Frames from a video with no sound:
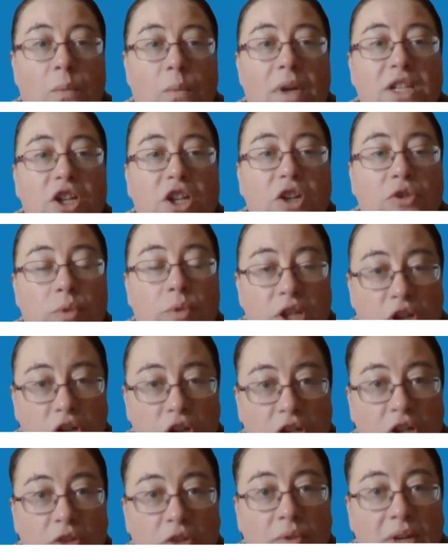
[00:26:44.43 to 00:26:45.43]
When you
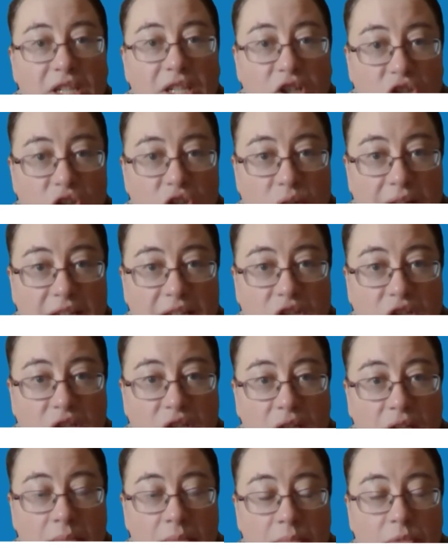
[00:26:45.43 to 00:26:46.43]
renew your
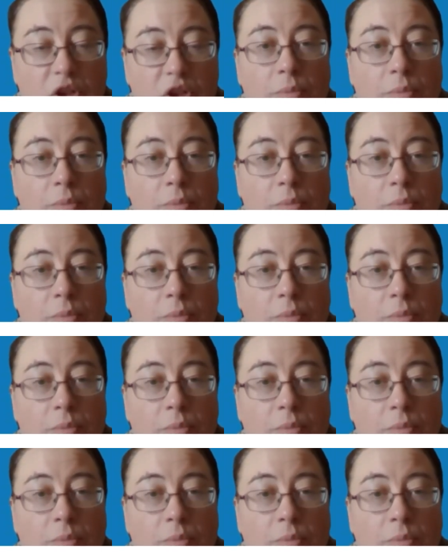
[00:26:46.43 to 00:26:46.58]
registration,